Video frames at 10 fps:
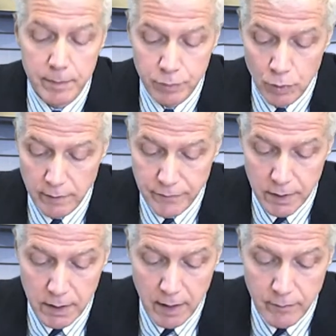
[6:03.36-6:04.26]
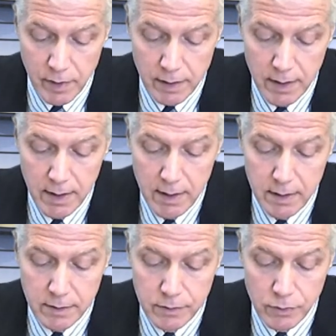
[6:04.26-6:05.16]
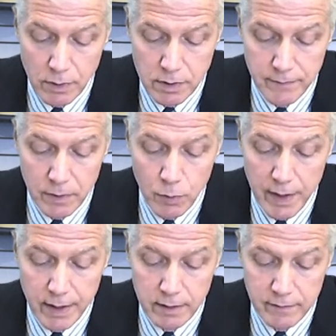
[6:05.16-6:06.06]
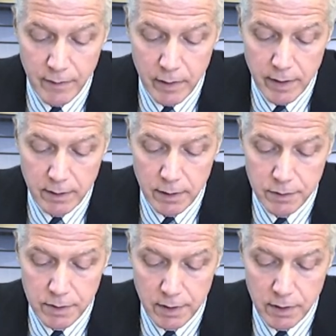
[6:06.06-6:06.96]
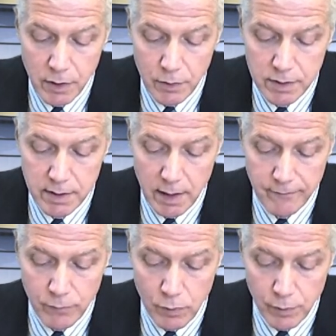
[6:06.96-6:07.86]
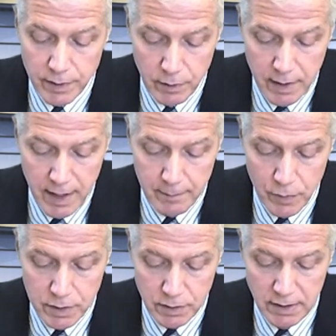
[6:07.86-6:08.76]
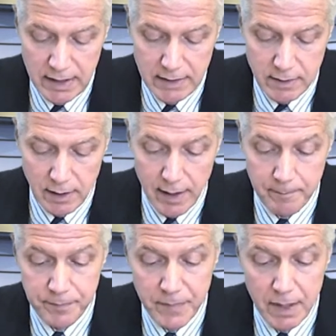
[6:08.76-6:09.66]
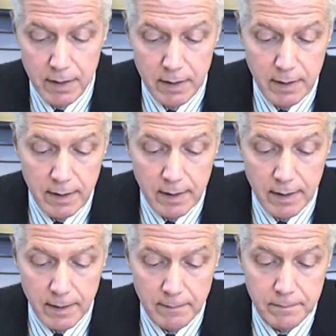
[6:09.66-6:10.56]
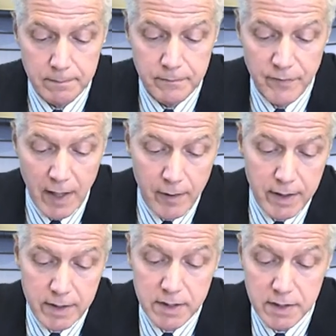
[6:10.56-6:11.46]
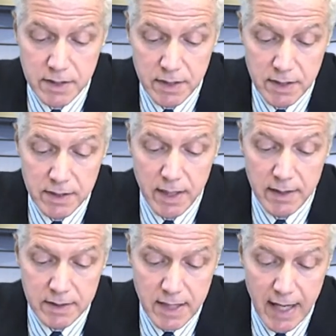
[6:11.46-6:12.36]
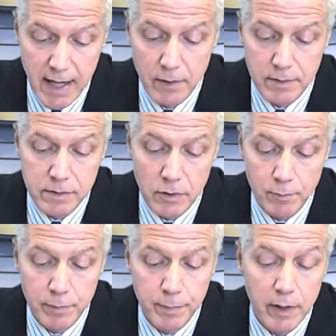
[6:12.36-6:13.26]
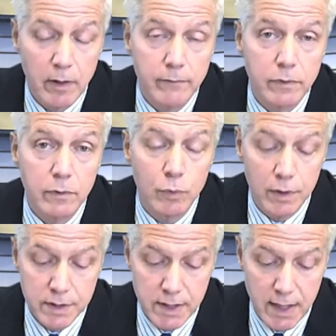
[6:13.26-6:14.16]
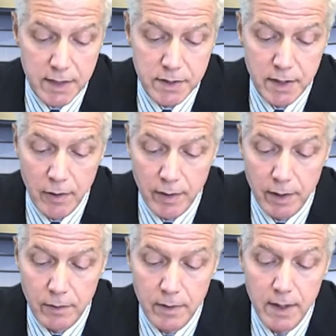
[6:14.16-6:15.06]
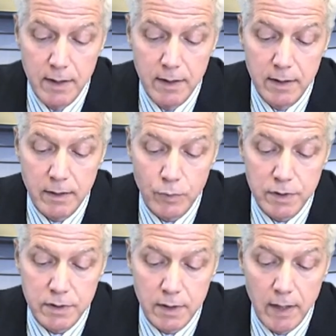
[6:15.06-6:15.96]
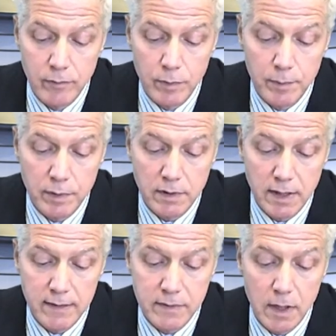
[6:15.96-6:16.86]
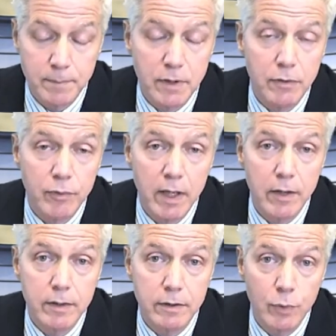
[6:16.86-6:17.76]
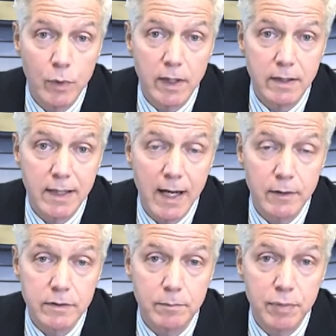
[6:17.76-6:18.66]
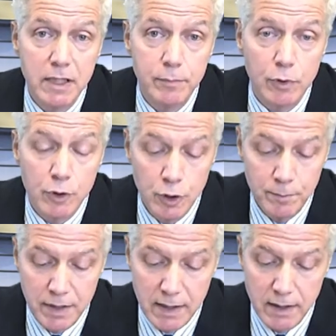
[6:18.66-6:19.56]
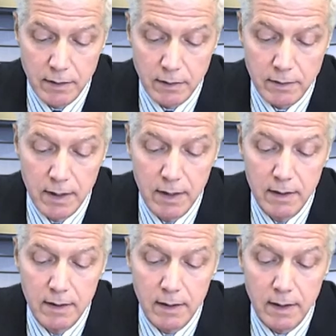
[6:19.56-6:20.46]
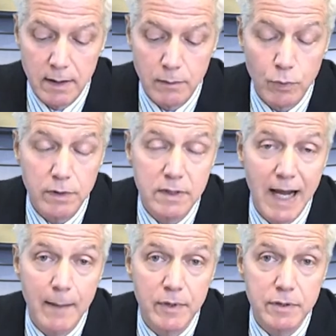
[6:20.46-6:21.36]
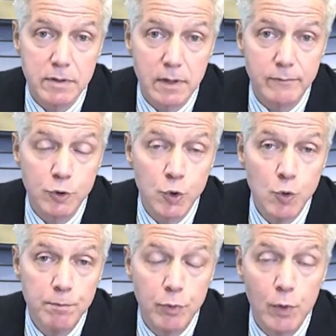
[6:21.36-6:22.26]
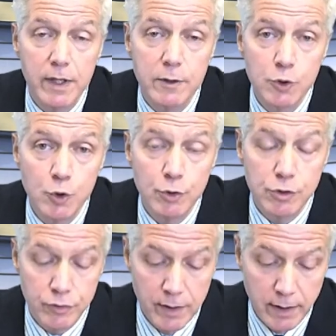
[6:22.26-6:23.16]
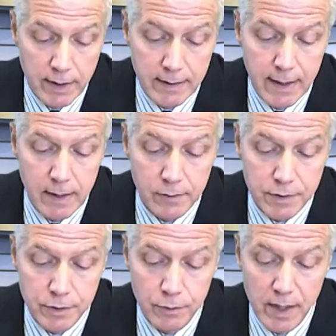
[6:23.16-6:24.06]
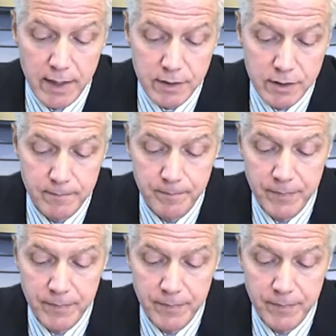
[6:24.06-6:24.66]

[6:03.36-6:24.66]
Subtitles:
a report for the government, the source of the quake is very close to the coast, therefore we don't have much lead time. Various cities and towns are preparing for the worst case scenario, in which the government believes up to 320,000 people could be killed with damages of $2.2 trillion U.S.